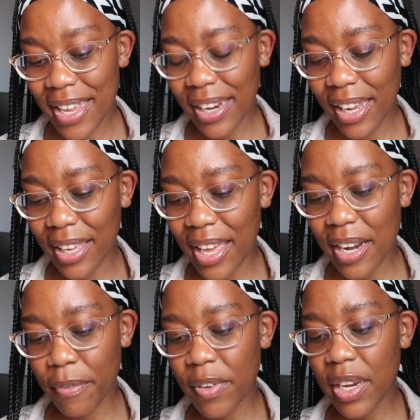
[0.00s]
Like,
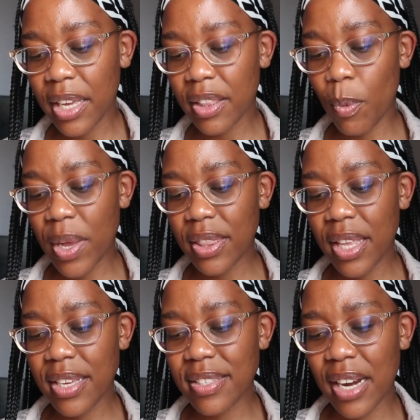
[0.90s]
and I feel like the one
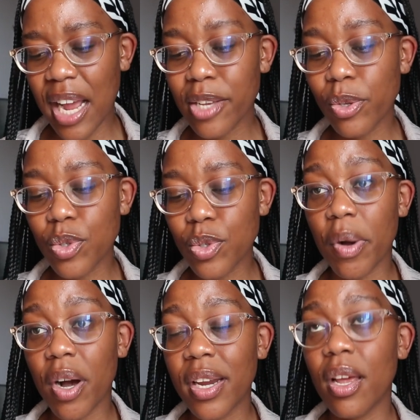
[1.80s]
thing is that I used to
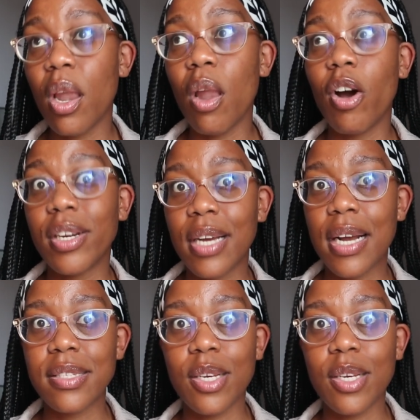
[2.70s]
party a lot, guys.